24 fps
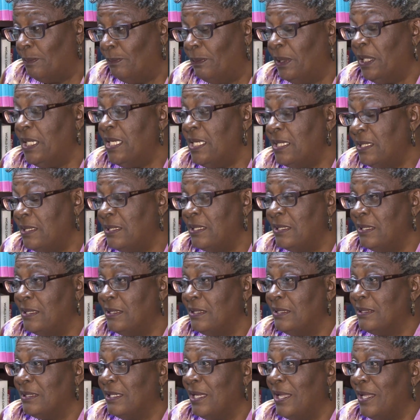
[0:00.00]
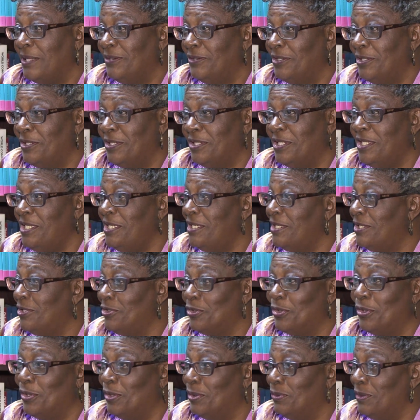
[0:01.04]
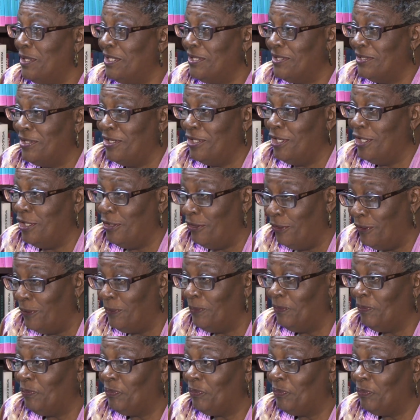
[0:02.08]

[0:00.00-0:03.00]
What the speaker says: places, and the sea is always there.